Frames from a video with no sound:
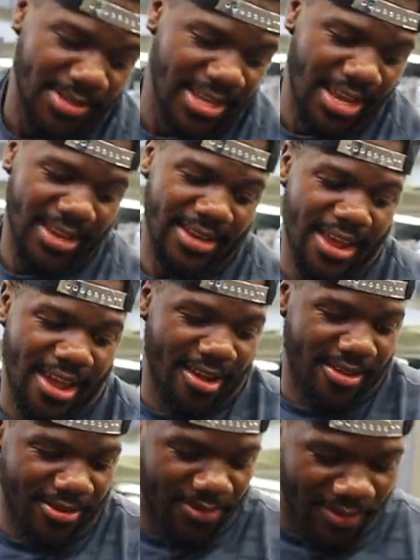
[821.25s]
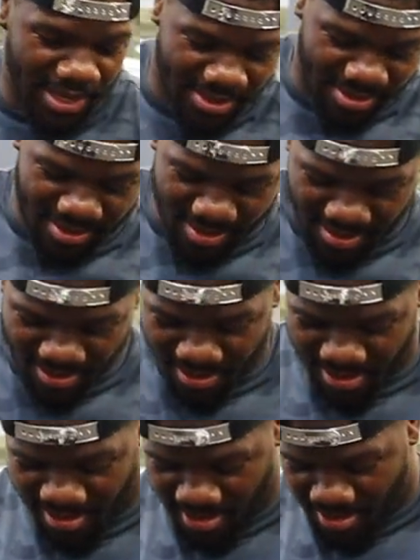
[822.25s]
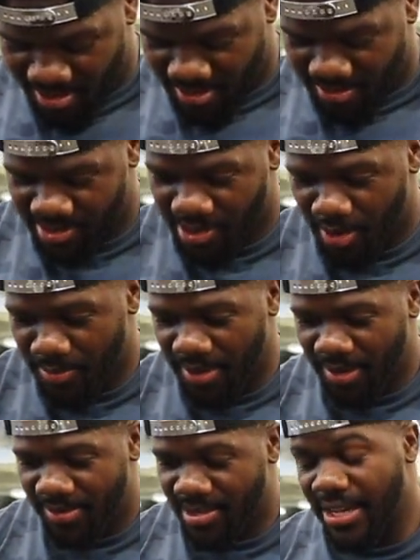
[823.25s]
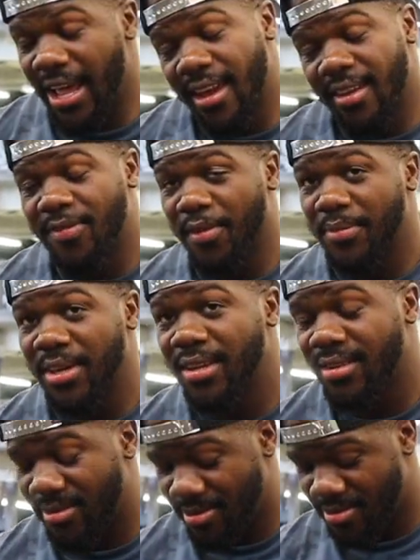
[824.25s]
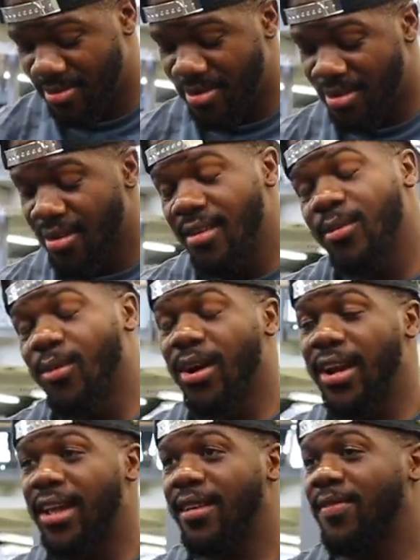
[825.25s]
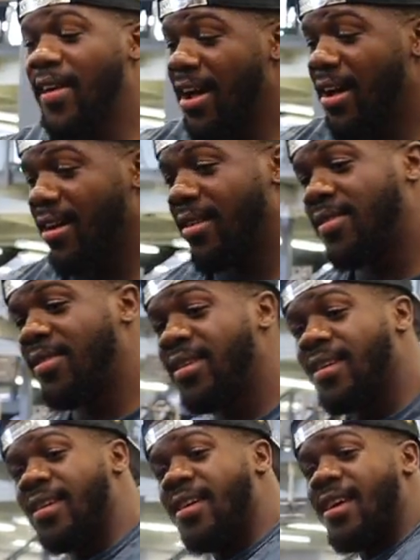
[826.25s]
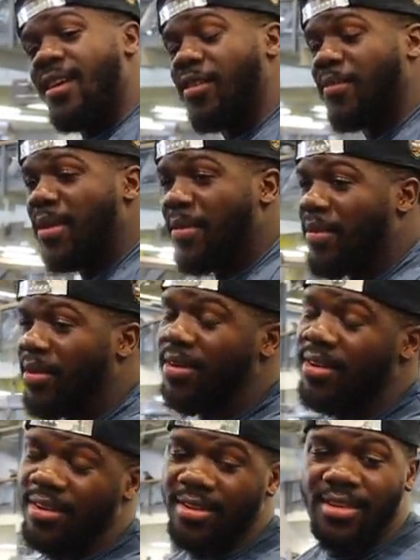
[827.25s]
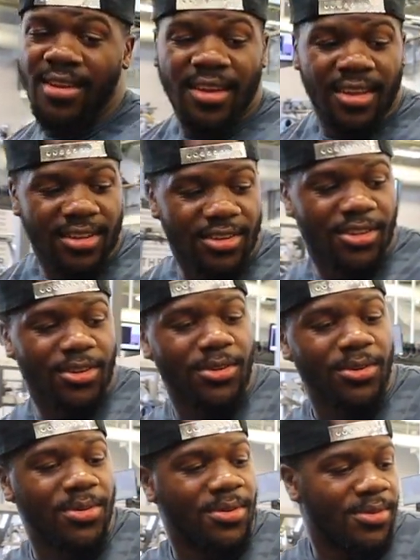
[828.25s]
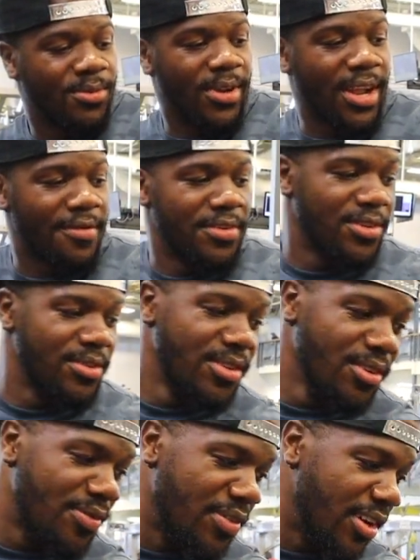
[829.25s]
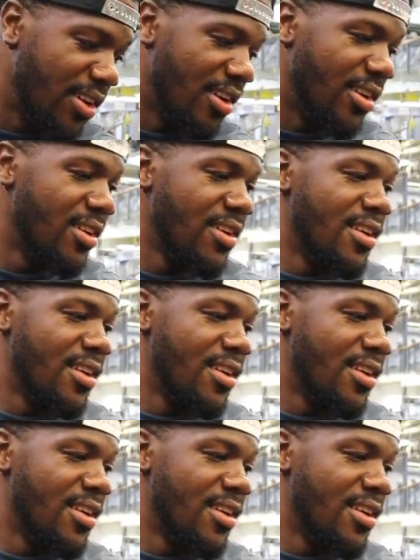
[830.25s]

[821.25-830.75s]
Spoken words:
to take it down to 50. It's gonna be today for me 185. And remember, do whatever you do for your